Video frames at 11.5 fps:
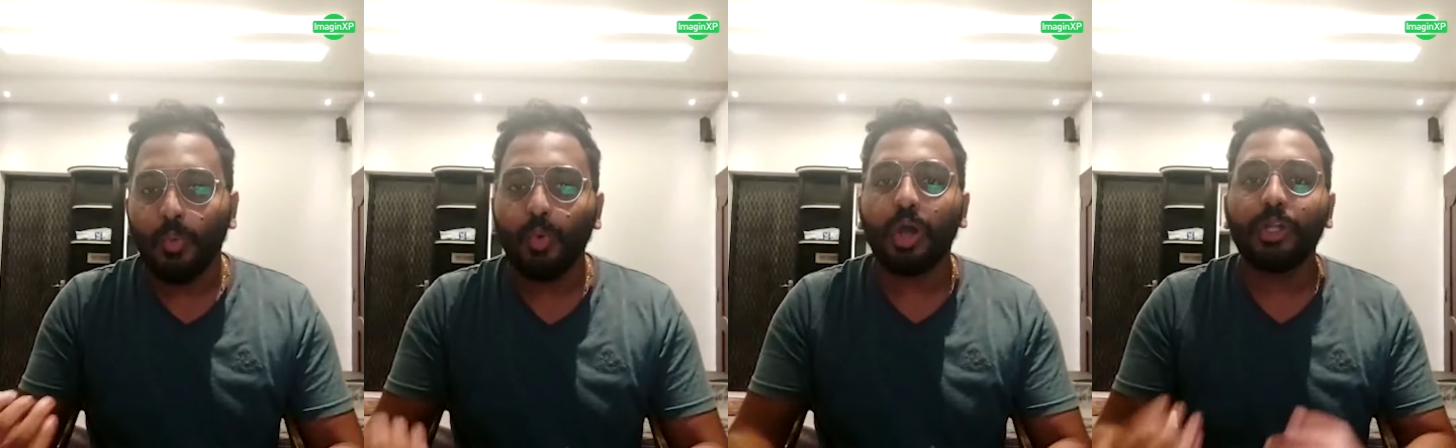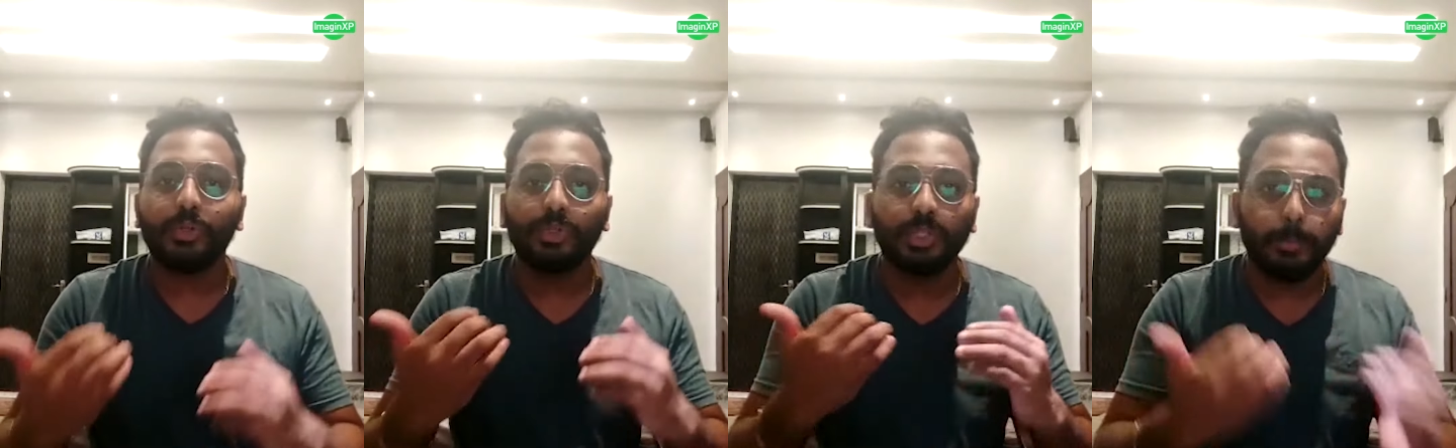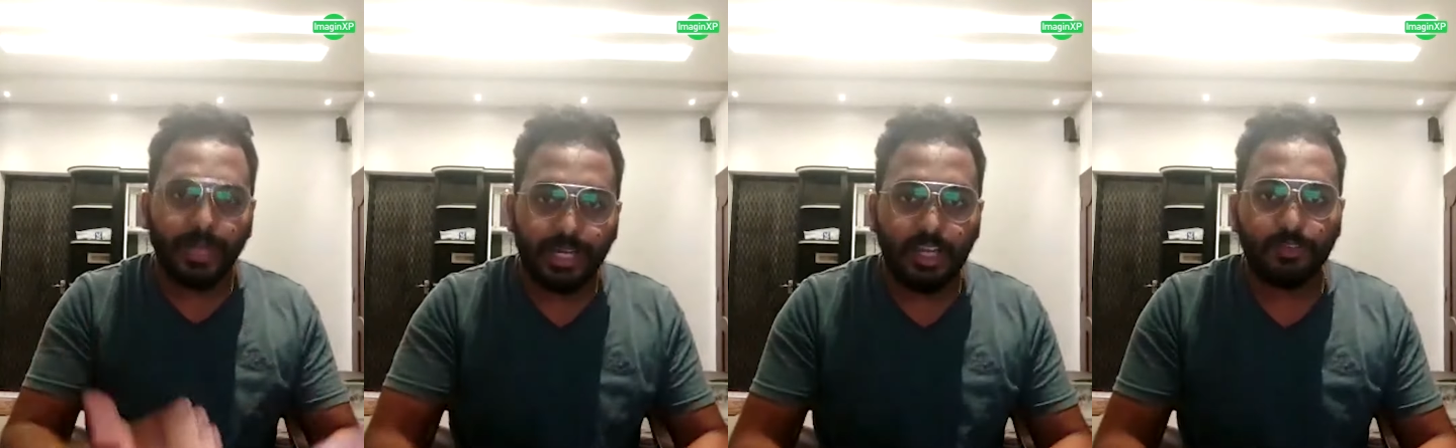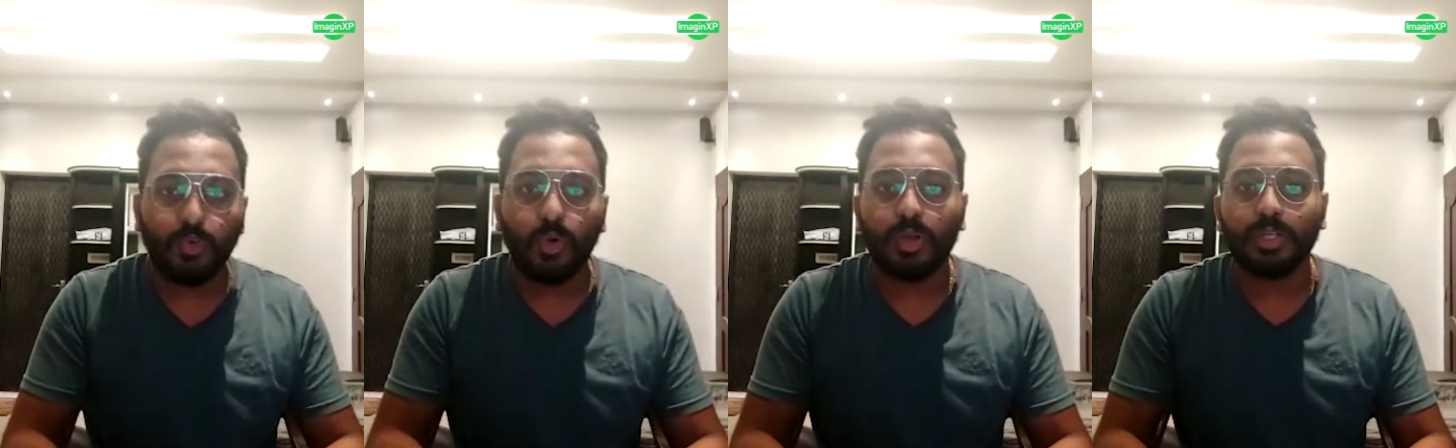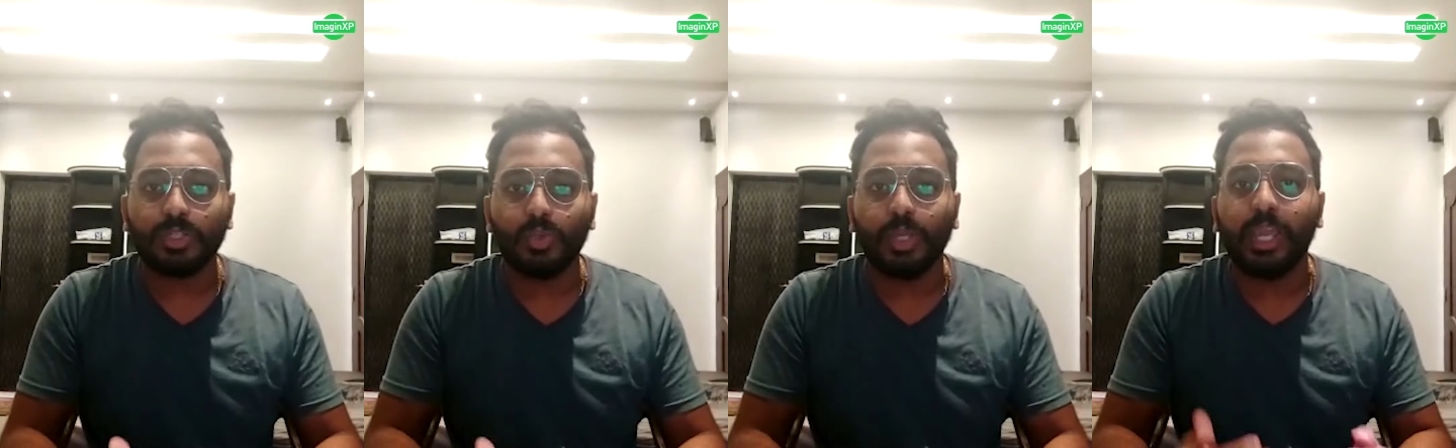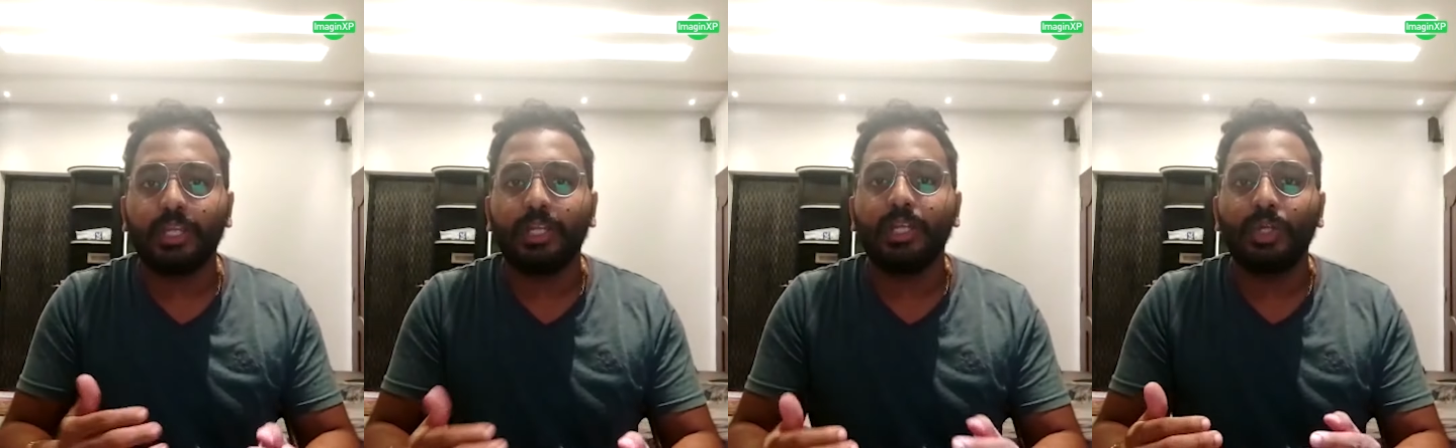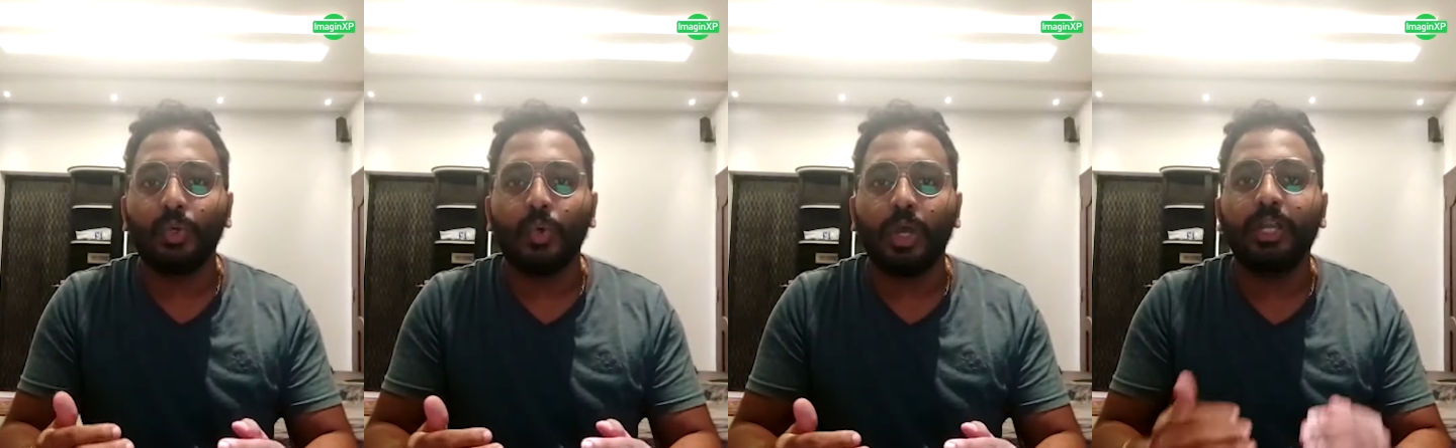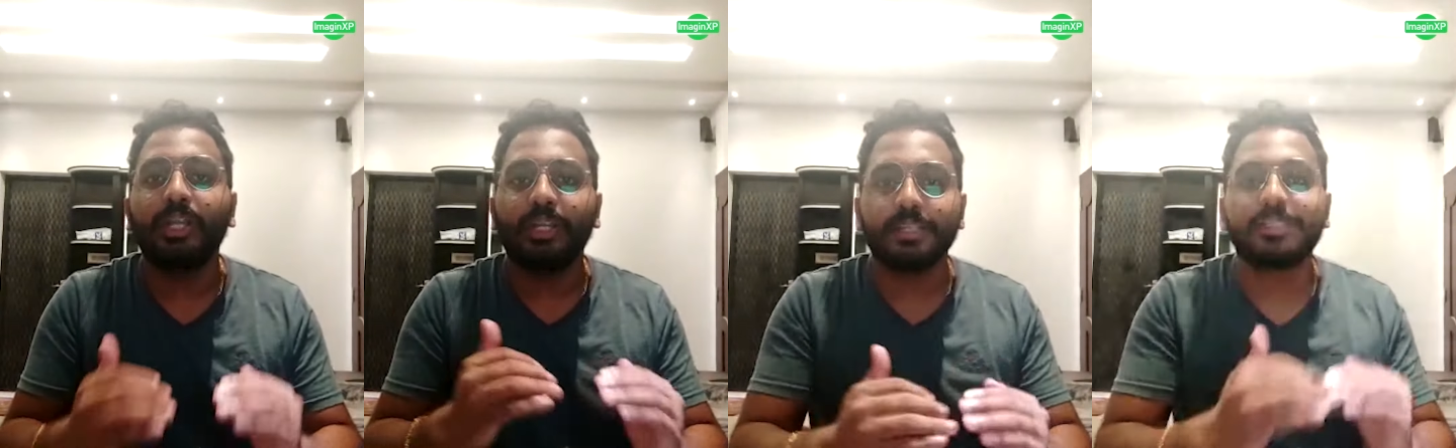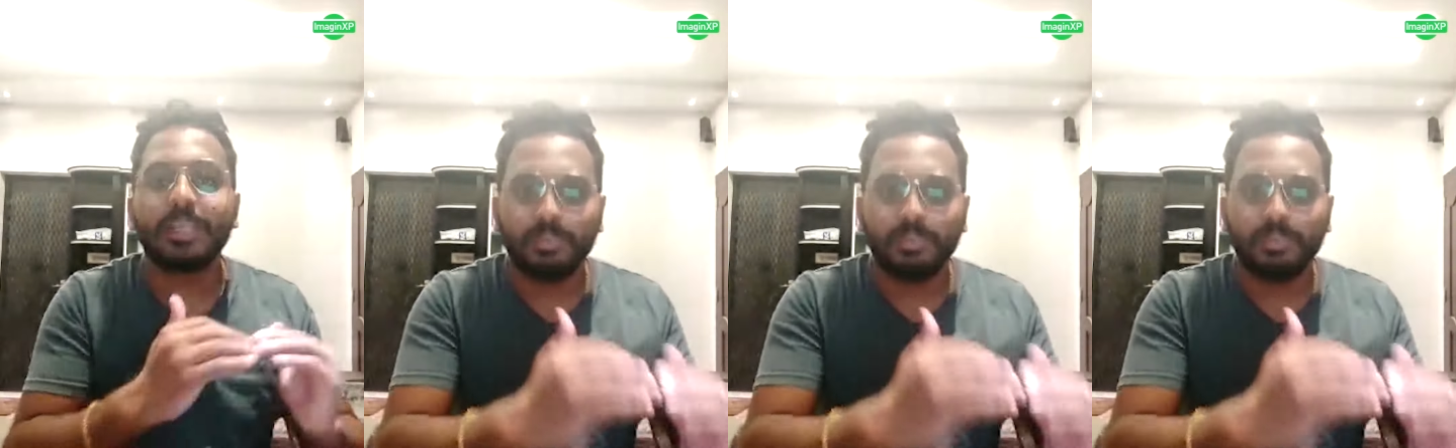what you should mainly focus to get into an industry